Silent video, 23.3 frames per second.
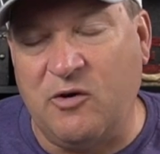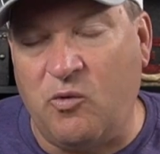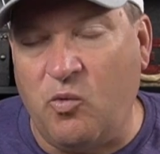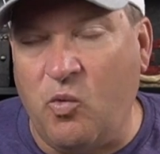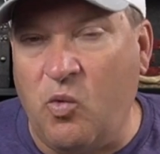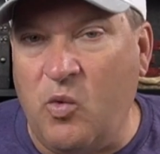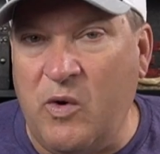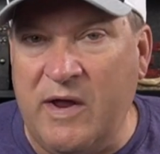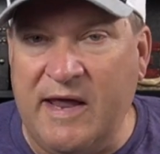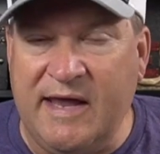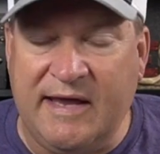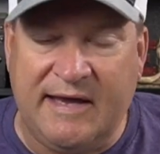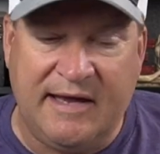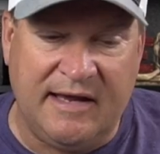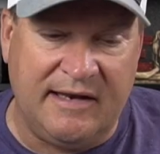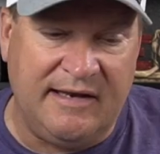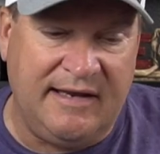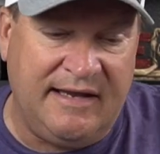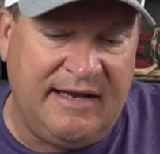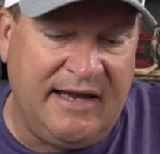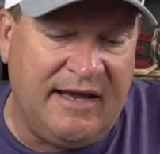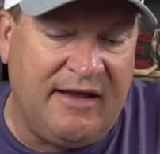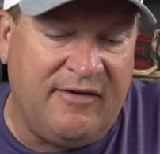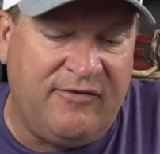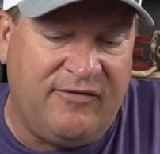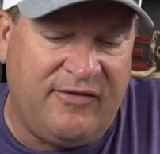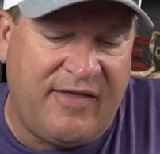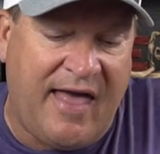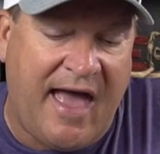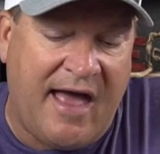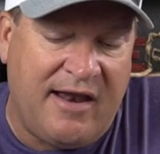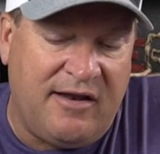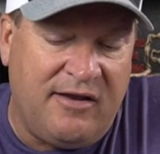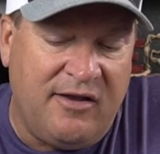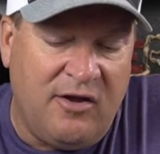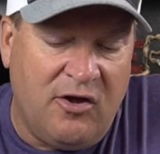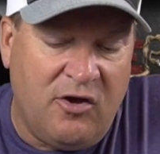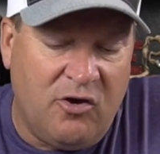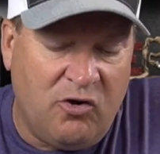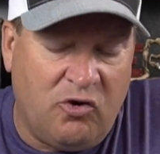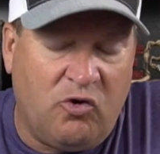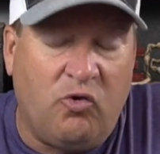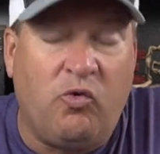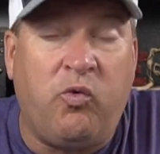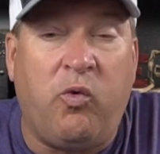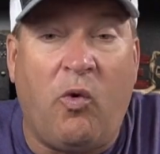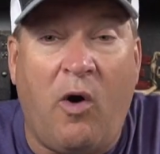that we can give that
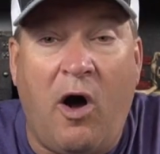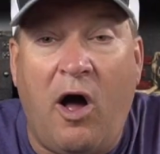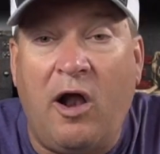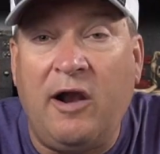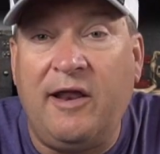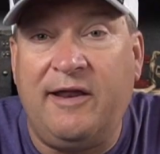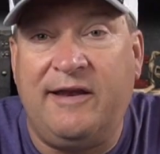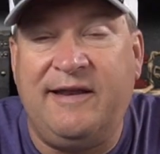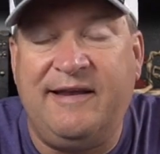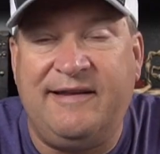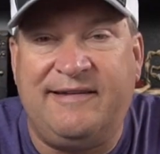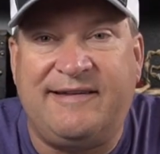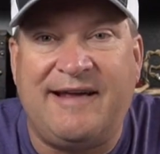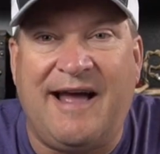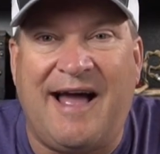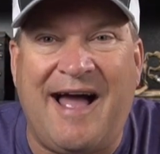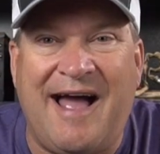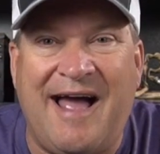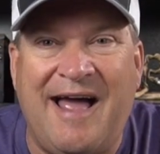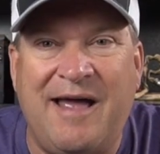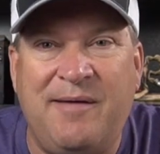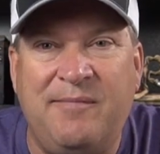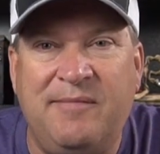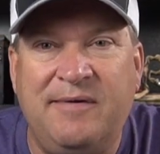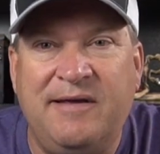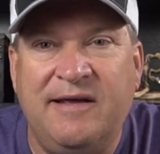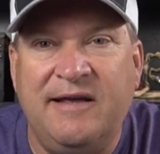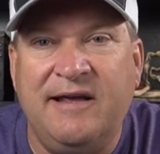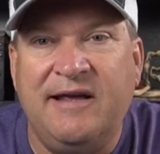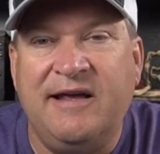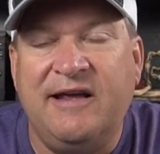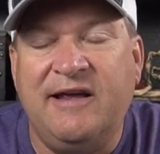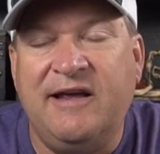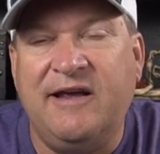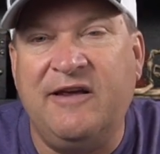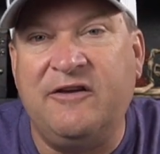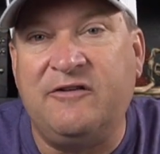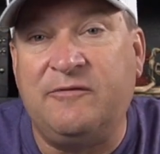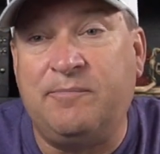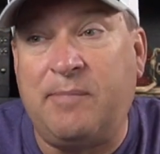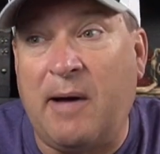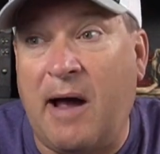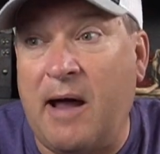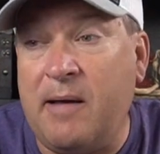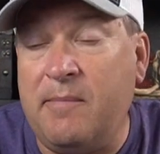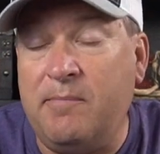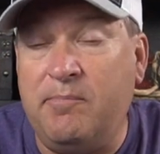quality time is
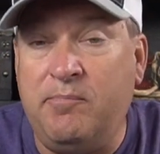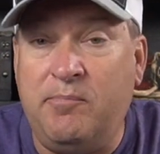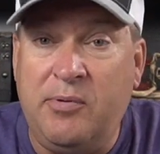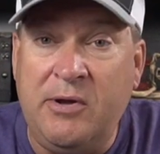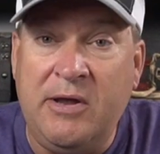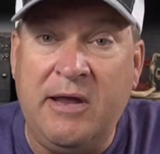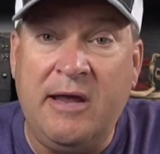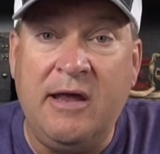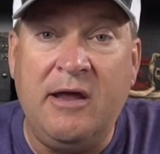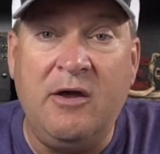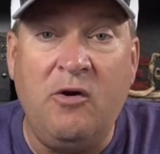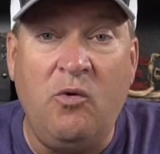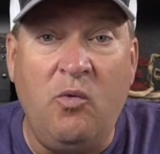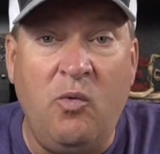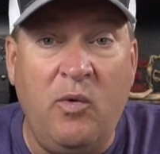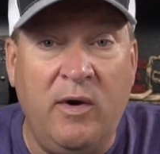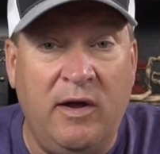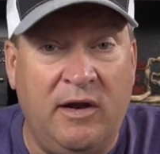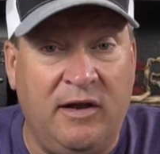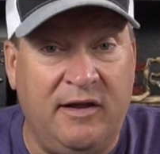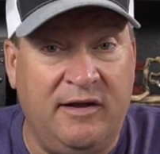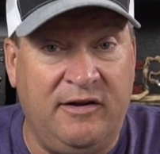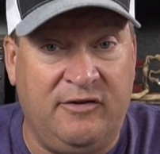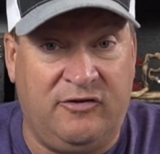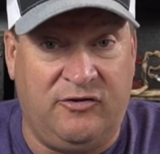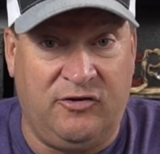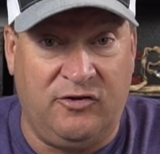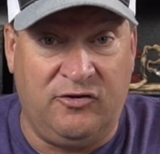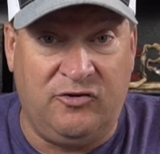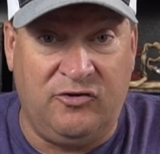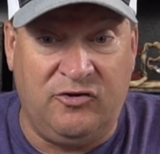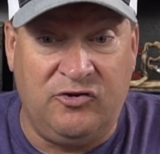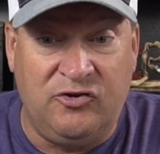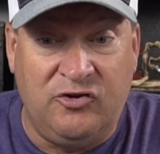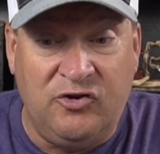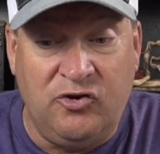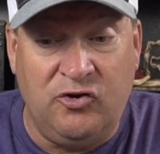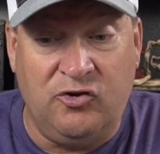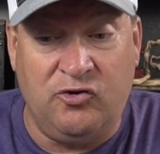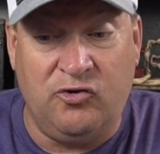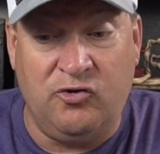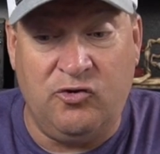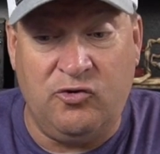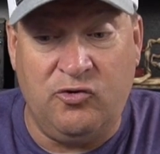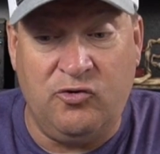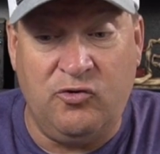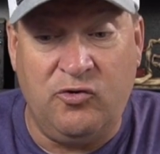by being willing to
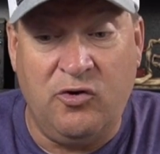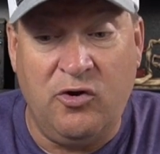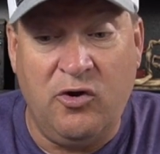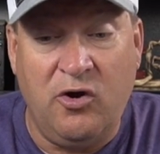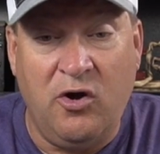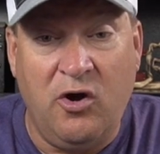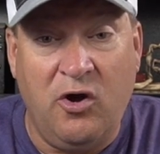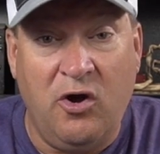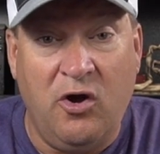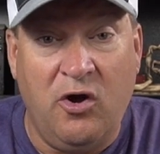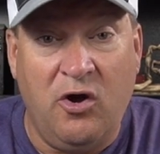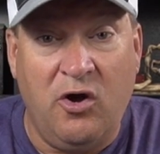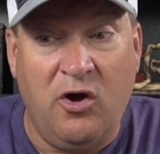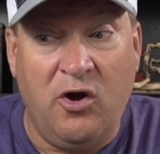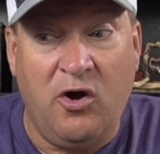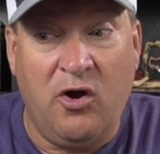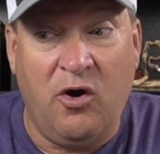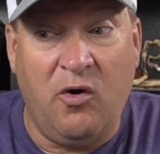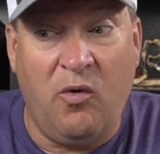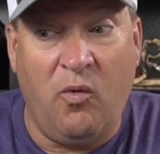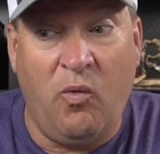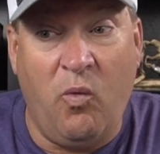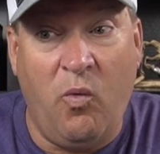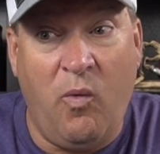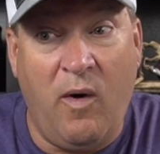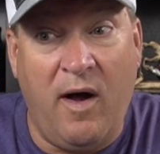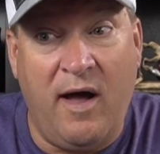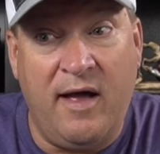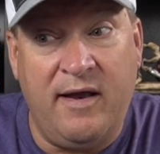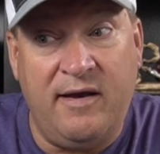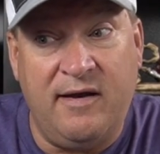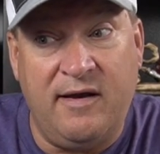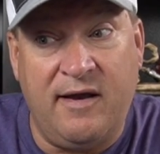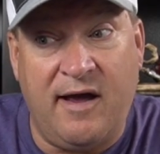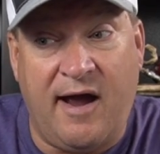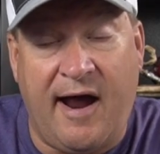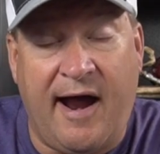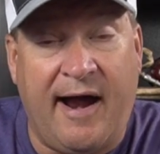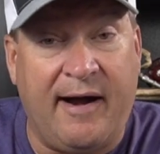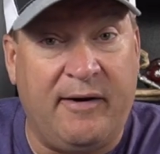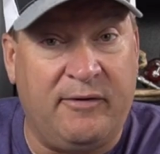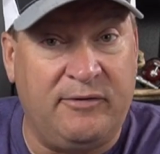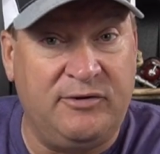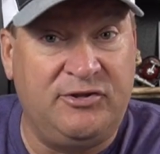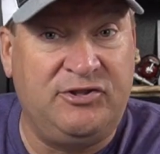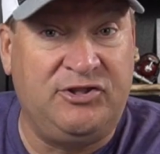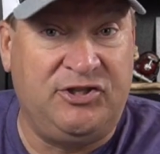do what
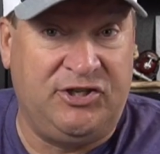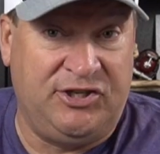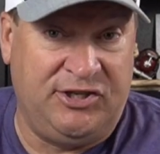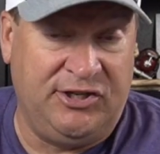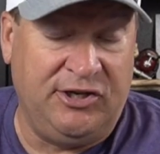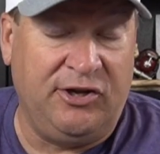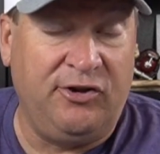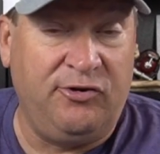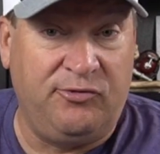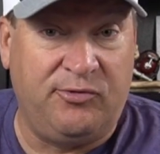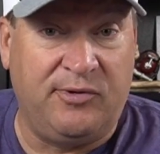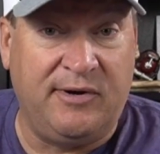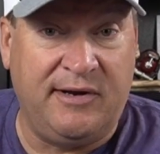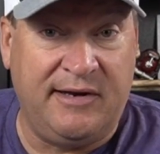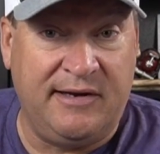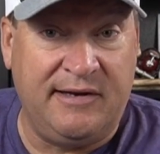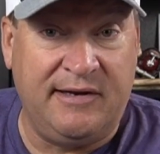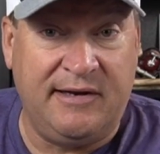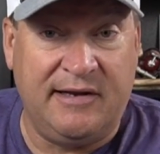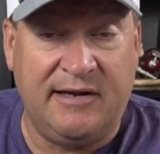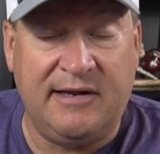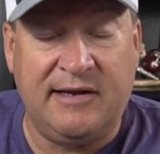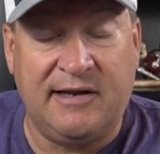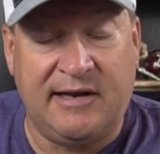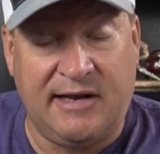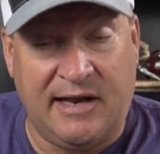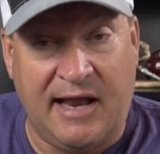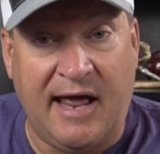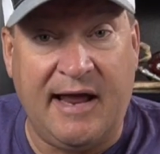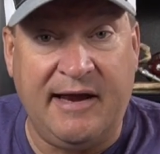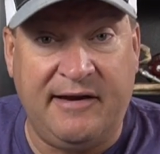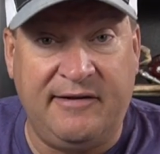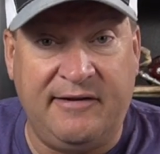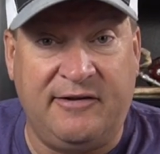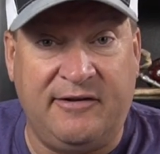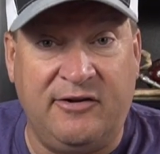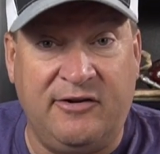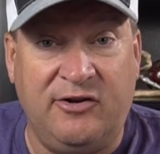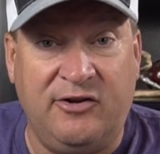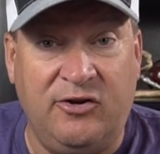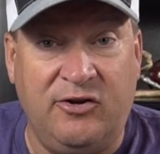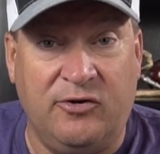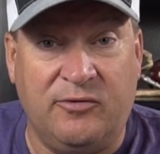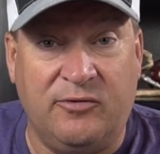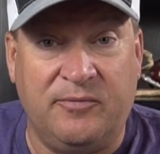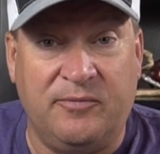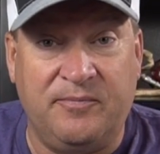our children like to
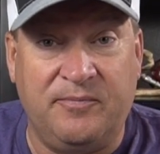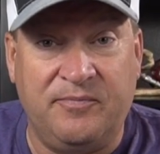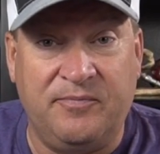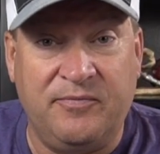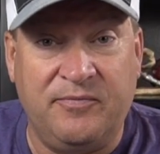do.